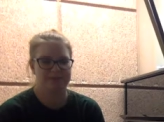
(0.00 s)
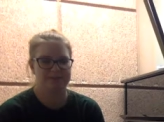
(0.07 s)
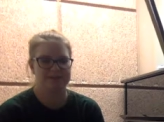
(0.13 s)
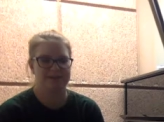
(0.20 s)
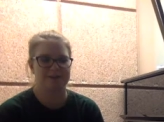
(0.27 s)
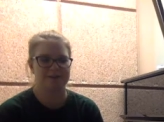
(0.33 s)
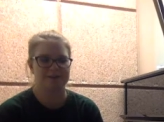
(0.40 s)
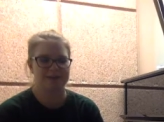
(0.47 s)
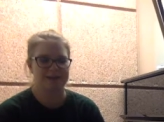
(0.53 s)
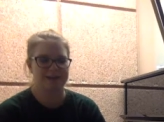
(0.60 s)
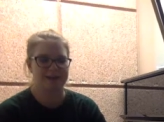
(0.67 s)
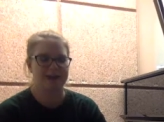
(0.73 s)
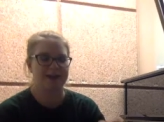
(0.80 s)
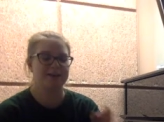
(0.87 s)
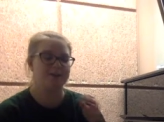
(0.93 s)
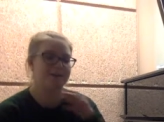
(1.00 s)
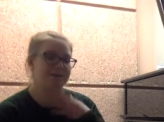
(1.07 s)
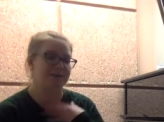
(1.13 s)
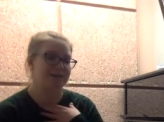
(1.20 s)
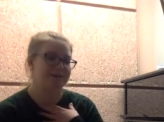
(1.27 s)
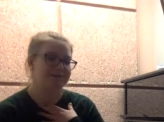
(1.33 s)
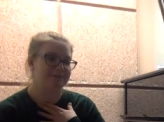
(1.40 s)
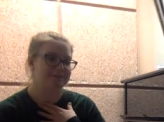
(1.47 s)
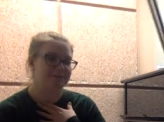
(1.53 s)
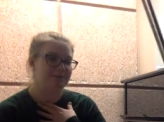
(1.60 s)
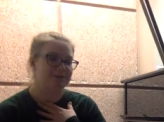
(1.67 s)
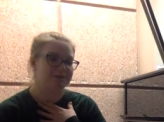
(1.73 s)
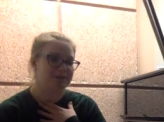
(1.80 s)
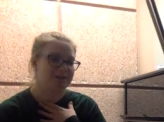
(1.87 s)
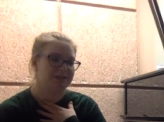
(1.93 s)
As I don't, like... I know when I first
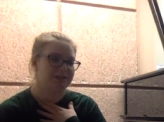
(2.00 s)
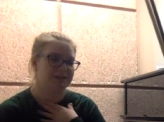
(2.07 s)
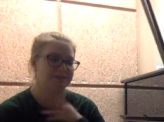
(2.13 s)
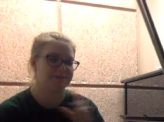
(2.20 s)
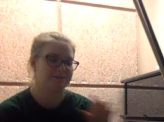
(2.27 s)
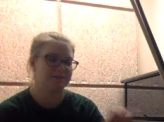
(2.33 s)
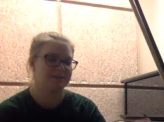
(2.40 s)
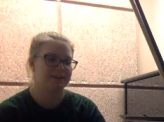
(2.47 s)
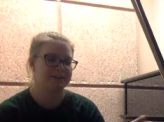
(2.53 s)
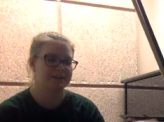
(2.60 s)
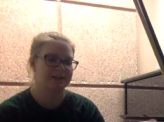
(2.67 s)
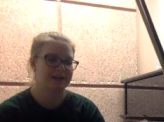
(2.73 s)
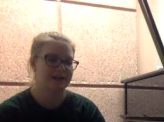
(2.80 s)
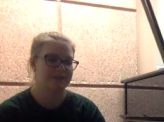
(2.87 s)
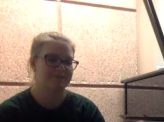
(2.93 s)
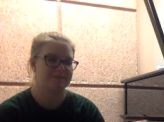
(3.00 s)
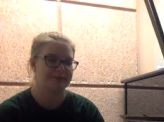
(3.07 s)
held it, like, it felt like I didn't have,